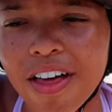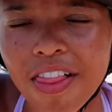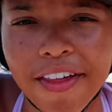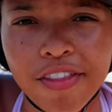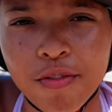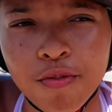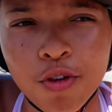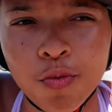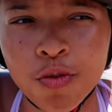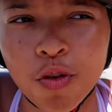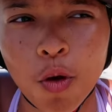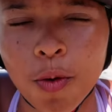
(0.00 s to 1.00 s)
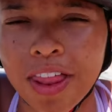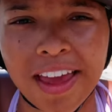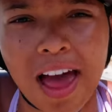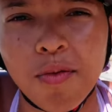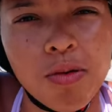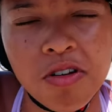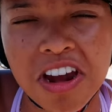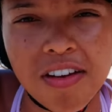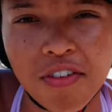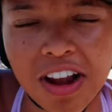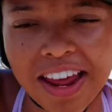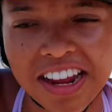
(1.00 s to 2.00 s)
Like the food was always, like we were
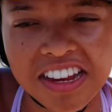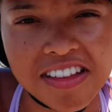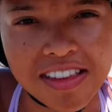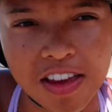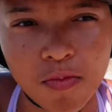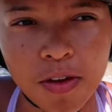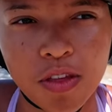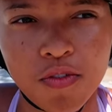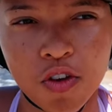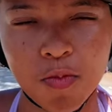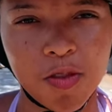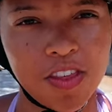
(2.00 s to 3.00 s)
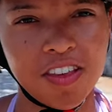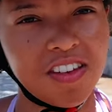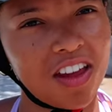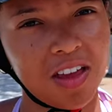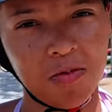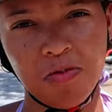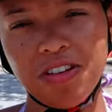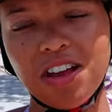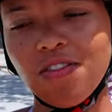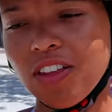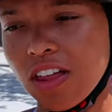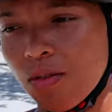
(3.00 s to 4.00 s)
never like deceived by the food, but this time we
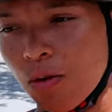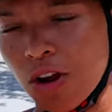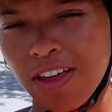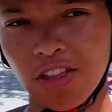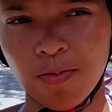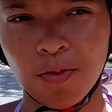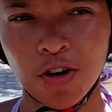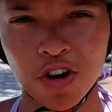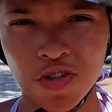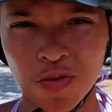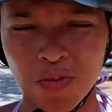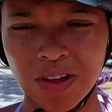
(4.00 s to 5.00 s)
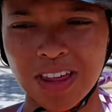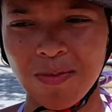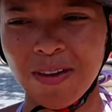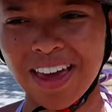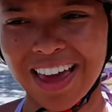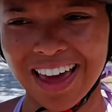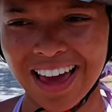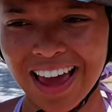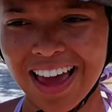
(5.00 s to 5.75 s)
definitely were. Like the burgers were really big.